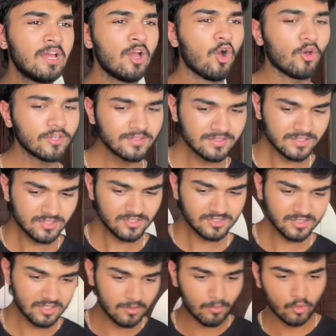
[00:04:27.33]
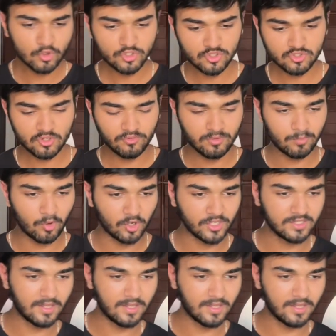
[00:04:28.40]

Or is it just the emotions of her body